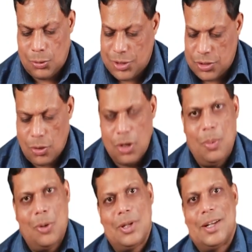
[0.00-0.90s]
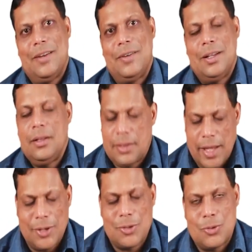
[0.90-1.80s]
So this is all about the clavicle.
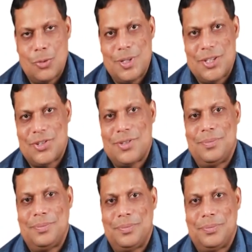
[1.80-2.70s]
Thank you so much.